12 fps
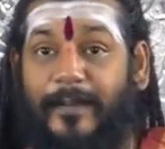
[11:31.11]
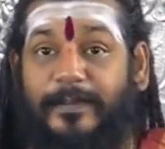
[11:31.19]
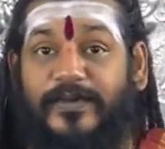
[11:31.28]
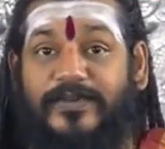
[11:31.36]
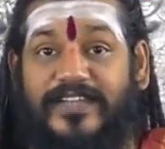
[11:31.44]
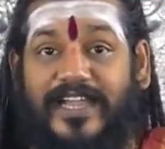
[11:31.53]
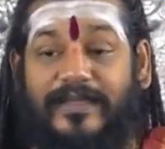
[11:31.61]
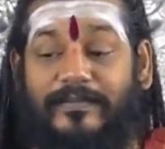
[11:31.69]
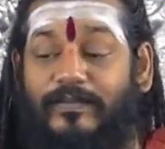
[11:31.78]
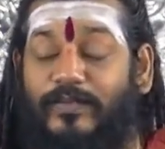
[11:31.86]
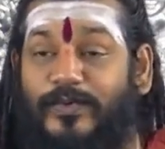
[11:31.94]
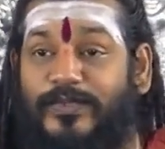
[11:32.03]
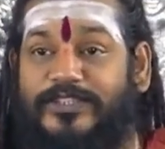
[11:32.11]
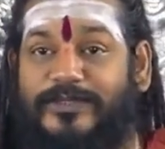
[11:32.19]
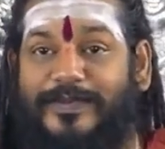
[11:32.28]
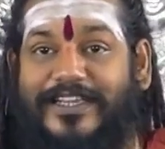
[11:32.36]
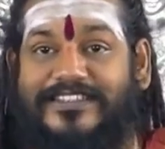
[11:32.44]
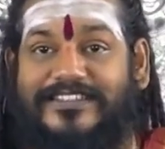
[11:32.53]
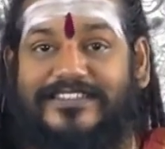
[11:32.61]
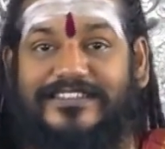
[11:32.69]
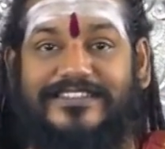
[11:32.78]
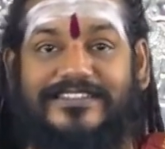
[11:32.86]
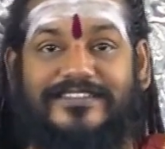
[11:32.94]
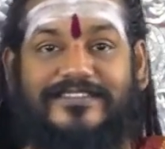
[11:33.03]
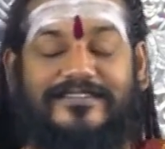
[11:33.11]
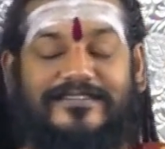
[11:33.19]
up to time, move to space.